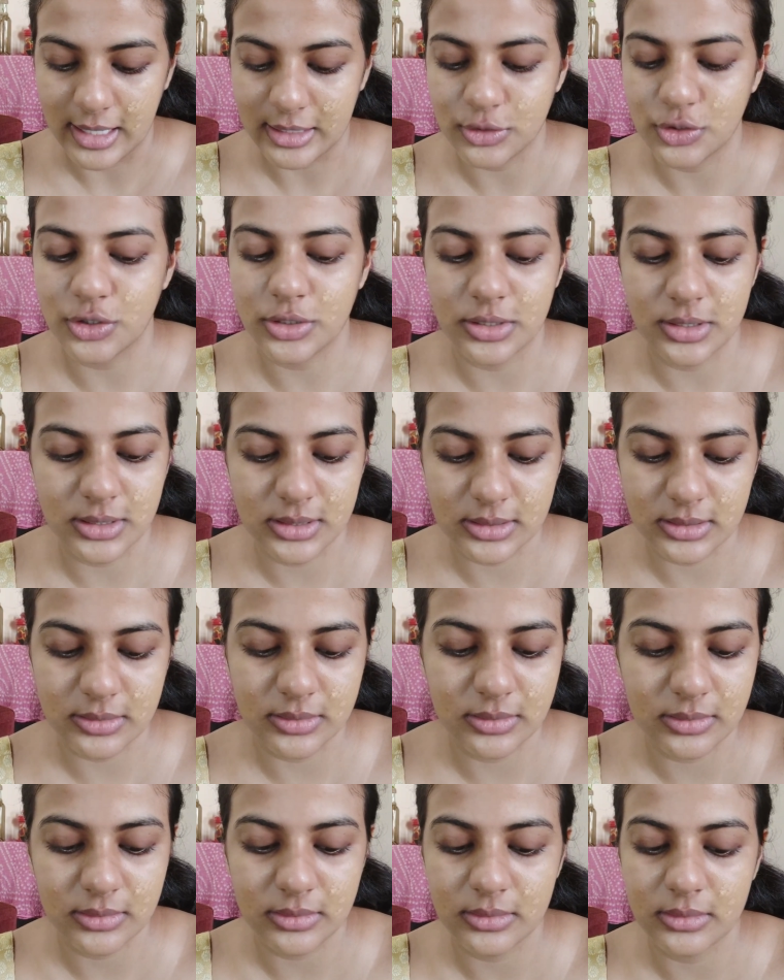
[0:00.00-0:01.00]
and
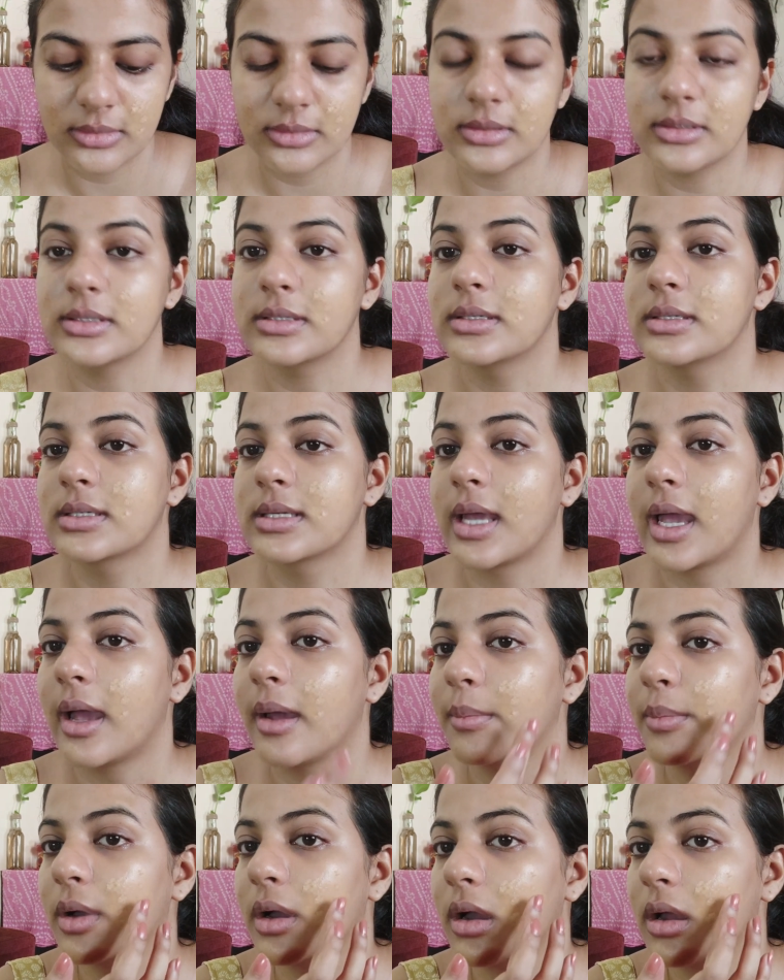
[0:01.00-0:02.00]
just
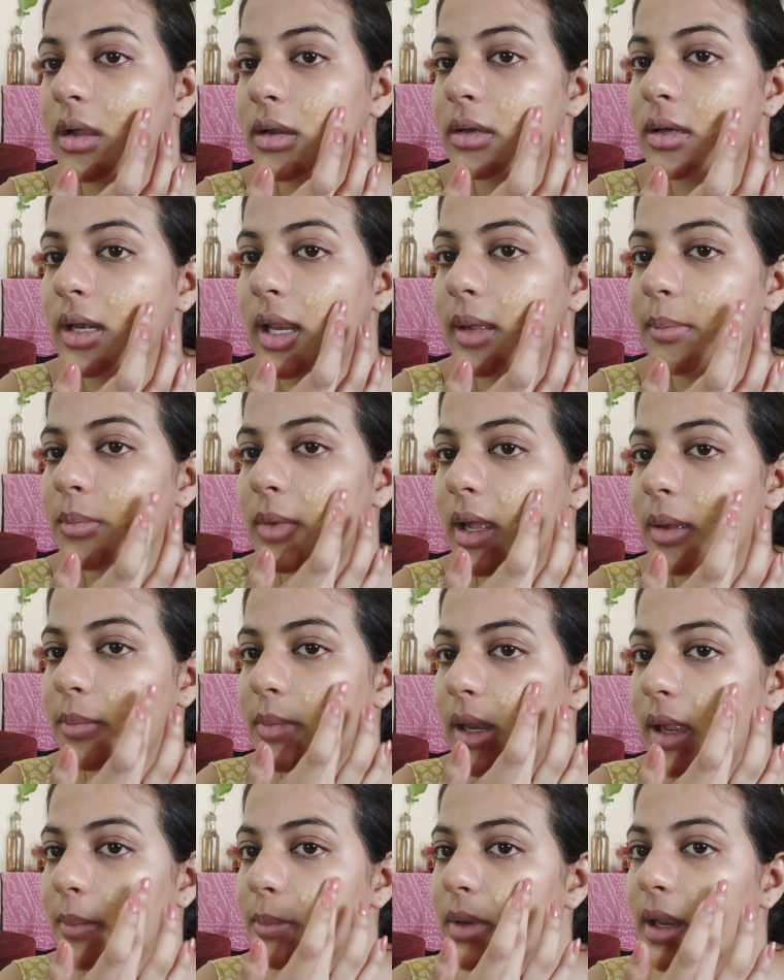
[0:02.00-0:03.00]
dab, dab,
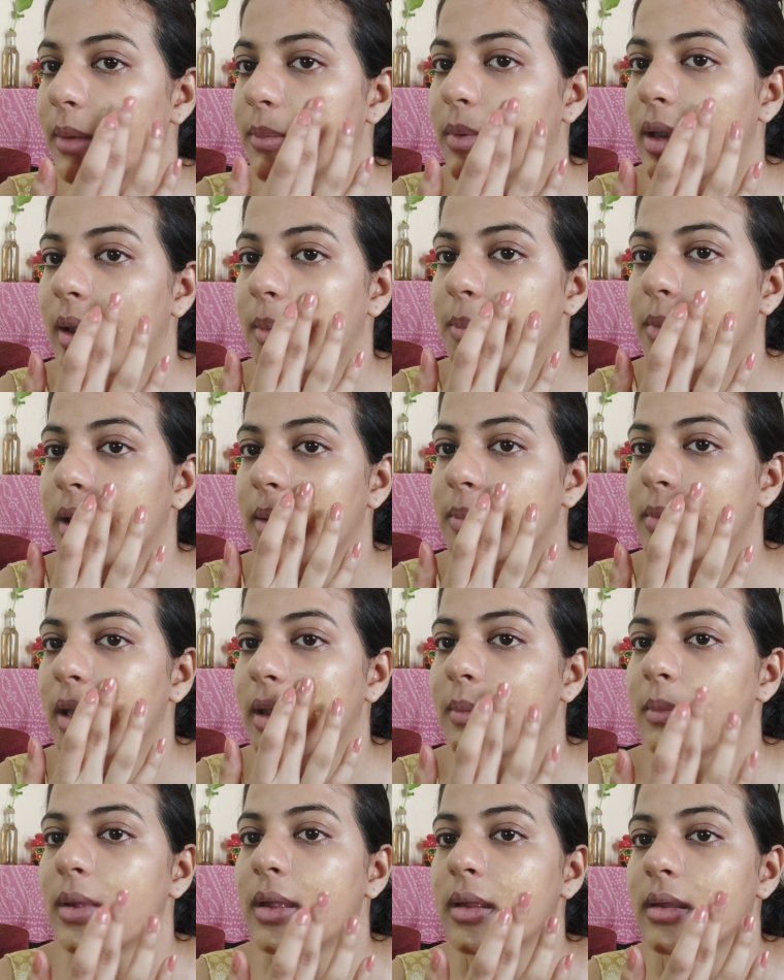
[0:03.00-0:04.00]
dab, dab, dab, dab, dab,
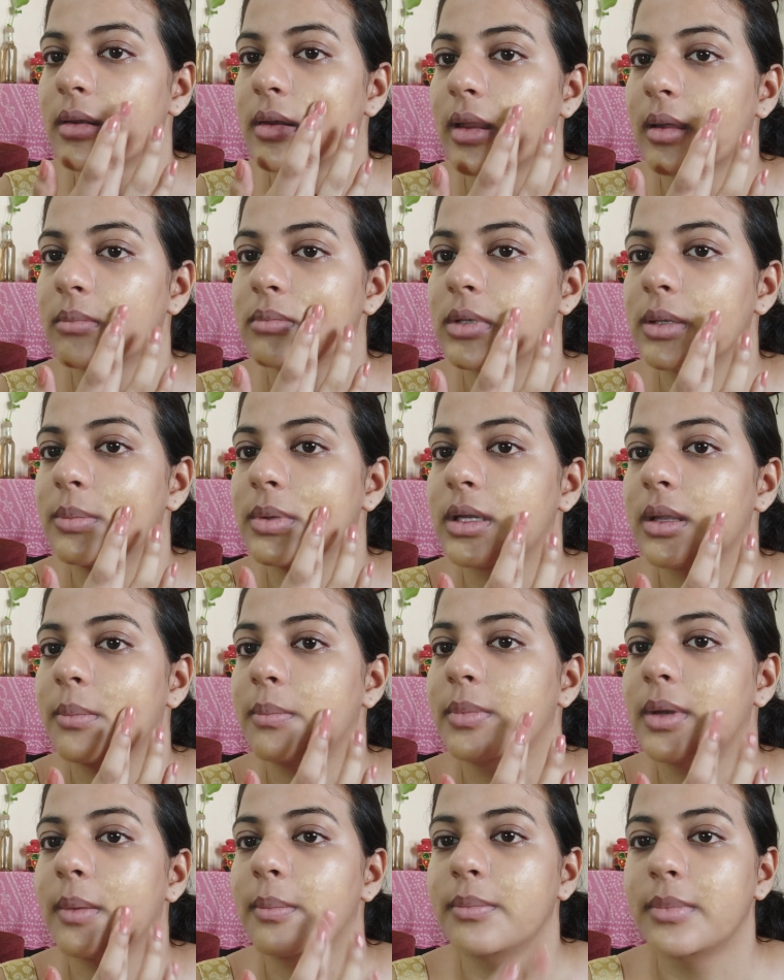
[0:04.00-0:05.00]
dab, dab, dab,
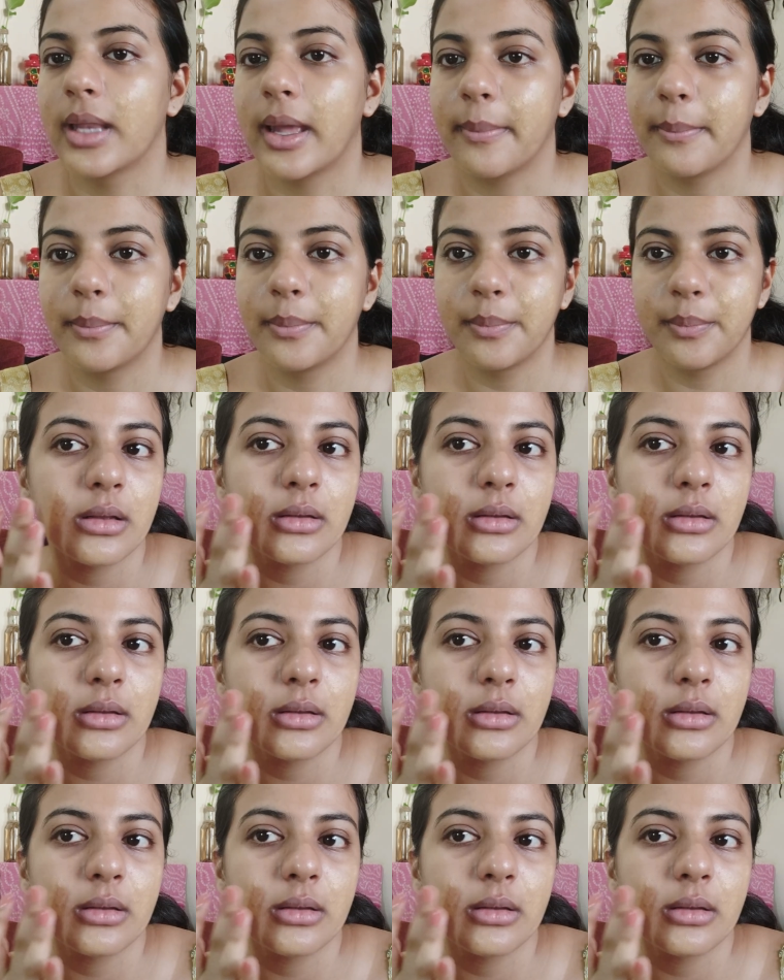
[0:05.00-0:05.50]
dab, dab, dab.